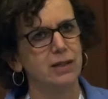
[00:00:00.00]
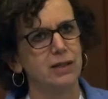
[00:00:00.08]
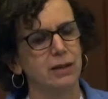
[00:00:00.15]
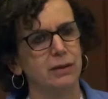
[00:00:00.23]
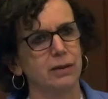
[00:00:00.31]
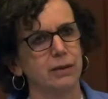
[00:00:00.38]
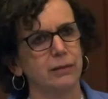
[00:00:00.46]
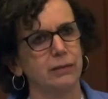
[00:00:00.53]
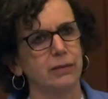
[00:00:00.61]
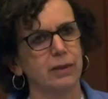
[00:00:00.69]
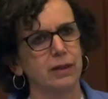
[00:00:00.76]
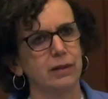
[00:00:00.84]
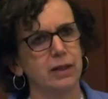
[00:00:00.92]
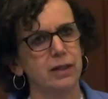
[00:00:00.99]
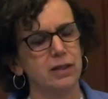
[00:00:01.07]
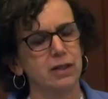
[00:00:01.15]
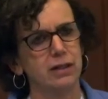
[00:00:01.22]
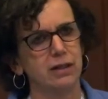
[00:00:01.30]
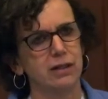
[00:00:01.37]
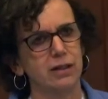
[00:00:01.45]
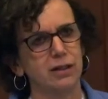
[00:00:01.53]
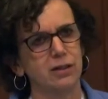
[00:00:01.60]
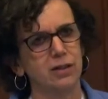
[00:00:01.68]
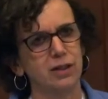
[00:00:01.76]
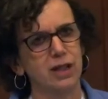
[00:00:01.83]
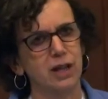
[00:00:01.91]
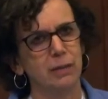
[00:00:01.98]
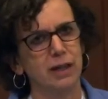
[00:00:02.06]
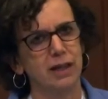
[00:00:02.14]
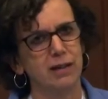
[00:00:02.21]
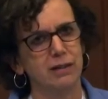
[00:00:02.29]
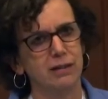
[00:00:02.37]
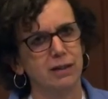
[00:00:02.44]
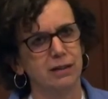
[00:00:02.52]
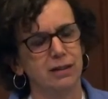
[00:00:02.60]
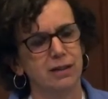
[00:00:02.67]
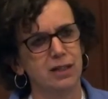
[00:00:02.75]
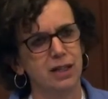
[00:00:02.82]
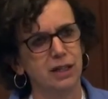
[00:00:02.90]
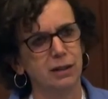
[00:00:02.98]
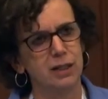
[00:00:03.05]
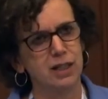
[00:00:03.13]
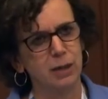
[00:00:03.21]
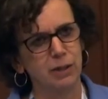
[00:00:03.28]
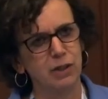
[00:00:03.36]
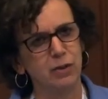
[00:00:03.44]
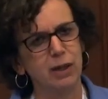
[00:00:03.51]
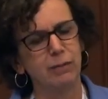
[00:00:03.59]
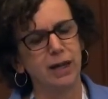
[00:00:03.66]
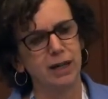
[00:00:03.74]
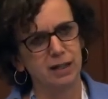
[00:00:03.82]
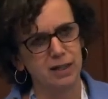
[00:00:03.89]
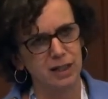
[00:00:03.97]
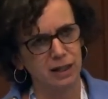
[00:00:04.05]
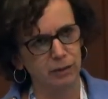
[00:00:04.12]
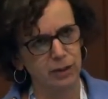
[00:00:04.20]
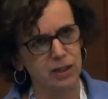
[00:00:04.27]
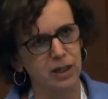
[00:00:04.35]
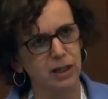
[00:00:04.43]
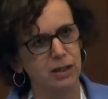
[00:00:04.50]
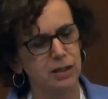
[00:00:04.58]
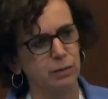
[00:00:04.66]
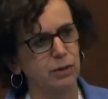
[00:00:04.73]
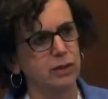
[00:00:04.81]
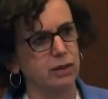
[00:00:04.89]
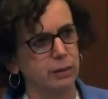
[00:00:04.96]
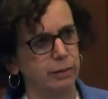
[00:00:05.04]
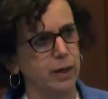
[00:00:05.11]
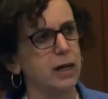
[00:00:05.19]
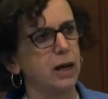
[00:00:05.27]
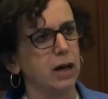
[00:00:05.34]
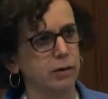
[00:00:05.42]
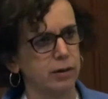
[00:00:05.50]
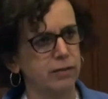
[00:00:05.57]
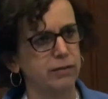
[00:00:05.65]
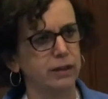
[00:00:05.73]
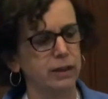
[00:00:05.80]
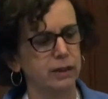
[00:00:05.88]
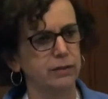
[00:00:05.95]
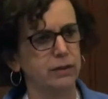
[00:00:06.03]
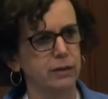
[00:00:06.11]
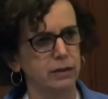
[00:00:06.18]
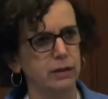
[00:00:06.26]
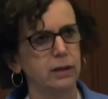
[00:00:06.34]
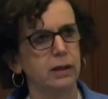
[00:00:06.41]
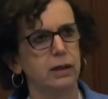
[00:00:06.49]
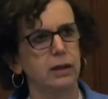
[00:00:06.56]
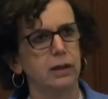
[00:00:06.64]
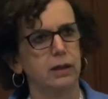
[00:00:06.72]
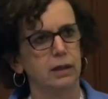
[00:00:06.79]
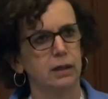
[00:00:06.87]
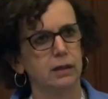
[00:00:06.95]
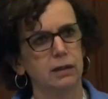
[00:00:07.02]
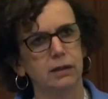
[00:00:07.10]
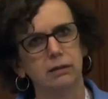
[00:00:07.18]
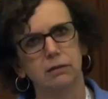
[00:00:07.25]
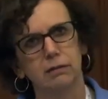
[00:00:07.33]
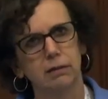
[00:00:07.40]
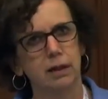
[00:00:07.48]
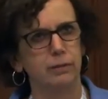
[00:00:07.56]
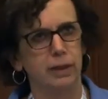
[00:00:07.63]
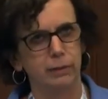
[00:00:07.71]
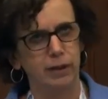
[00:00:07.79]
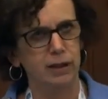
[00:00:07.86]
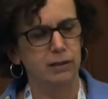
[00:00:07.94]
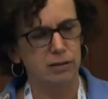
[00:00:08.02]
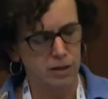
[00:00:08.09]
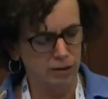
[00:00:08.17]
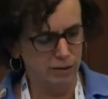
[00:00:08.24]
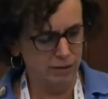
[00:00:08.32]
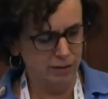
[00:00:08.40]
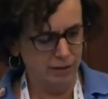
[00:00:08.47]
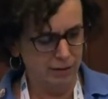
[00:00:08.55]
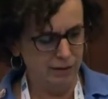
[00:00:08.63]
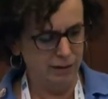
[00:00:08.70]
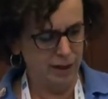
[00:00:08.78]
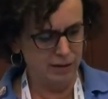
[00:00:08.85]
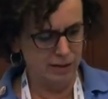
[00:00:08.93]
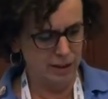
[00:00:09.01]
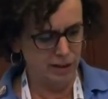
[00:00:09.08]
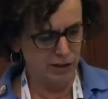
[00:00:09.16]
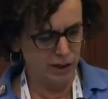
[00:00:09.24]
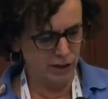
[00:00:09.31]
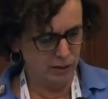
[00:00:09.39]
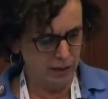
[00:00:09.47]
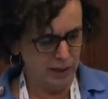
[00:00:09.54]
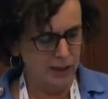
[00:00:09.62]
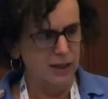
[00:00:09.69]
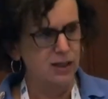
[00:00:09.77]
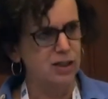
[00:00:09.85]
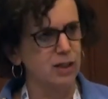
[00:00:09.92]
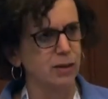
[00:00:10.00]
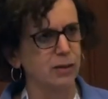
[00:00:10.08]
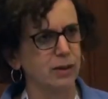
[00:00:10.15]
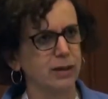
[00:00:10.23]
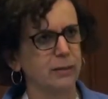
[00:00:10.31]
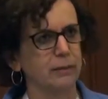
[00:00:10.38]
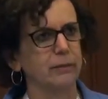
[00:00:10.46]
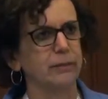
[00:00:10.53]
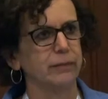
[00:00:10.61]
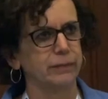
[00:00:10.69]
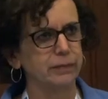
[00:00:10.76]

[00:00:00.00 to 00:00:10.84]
So um, there is an article coming out in the Sy Symmetry magazine, which has more of a biography of her. I think that may be out soon, in the next day or two. So um,